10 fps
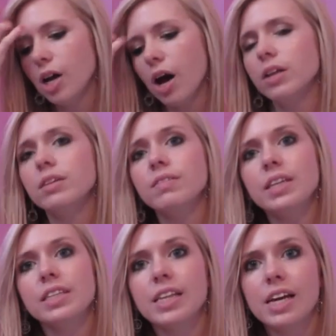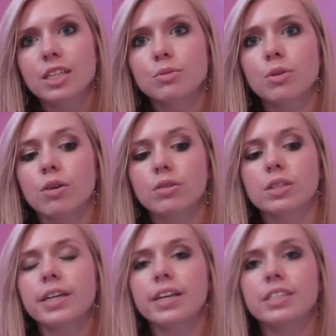So all of these things were on
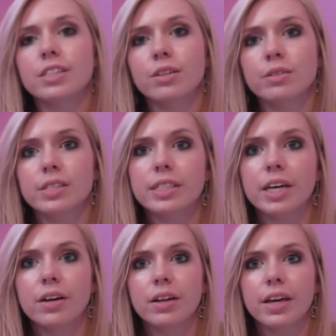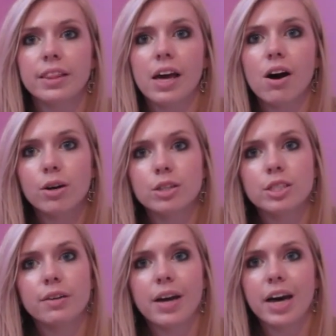clearance and on sale, and they
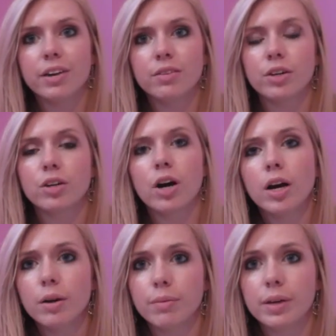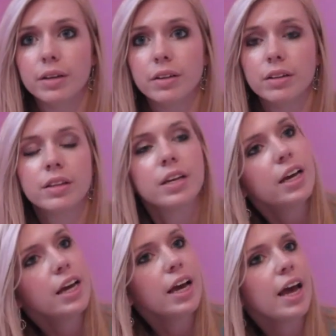also had on their cartwheel
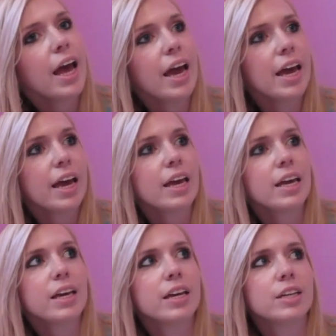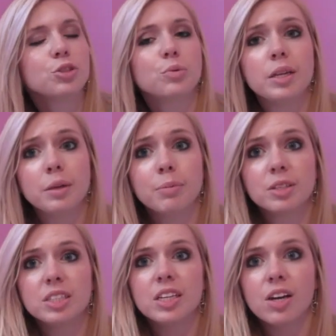a
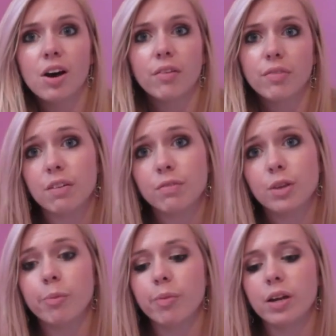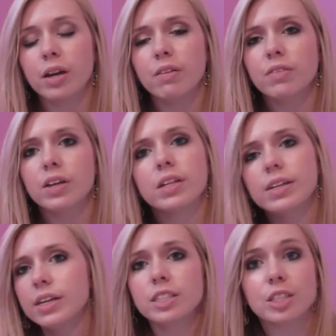20% off coupon off of
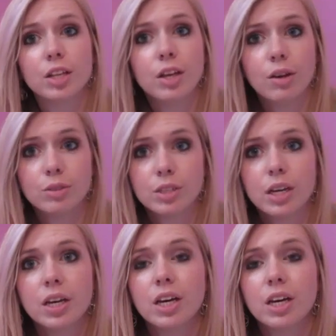clearance clothes.